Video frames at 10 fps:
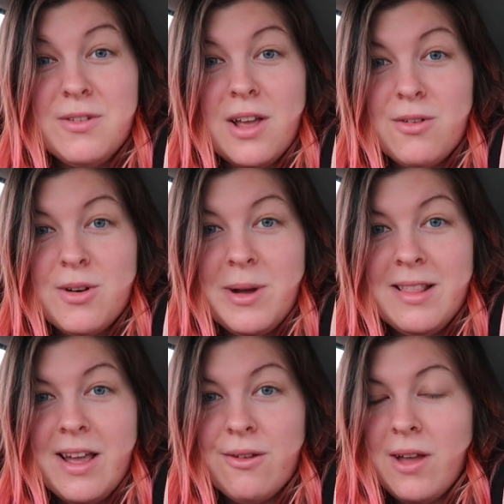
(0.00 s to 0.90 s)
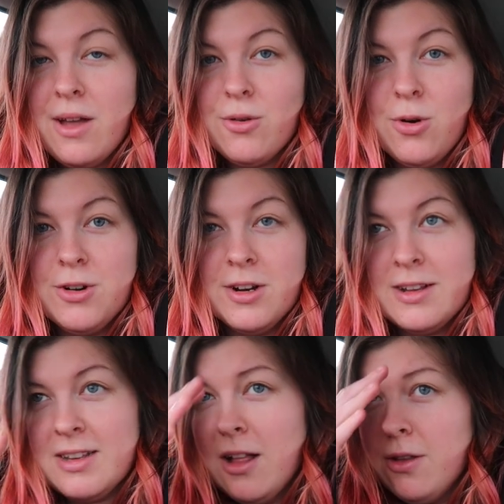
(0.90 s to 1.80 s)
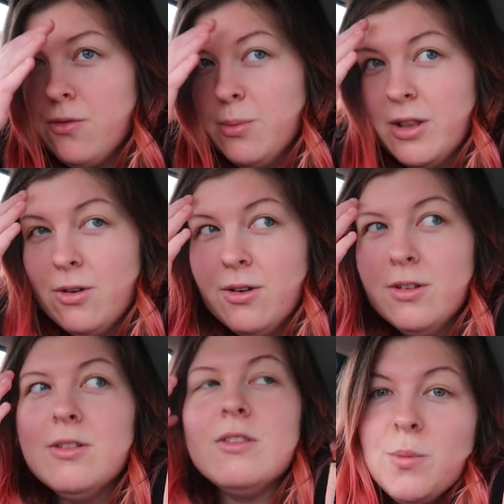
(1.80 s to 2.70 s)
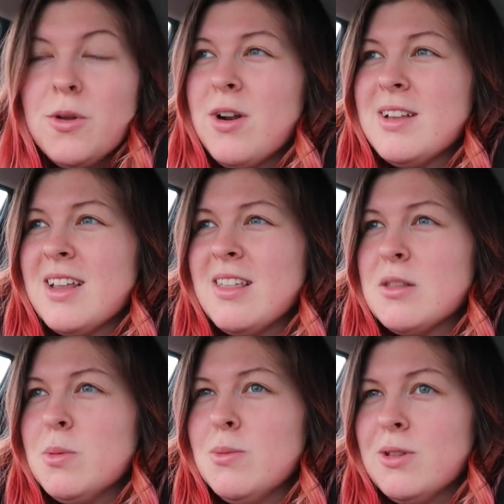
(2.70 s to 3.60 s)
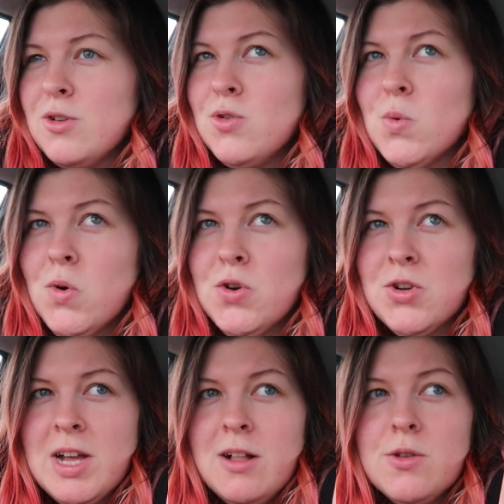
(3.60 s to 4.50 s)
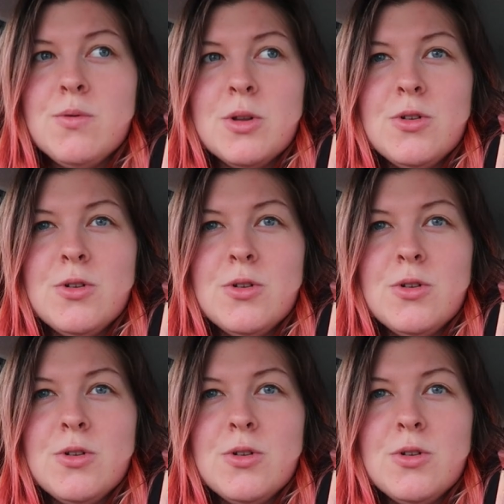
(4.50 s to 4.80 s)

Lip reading: I've never in my life ever ordered a salad from McDonald's. To be honest, I think the people that do order salads from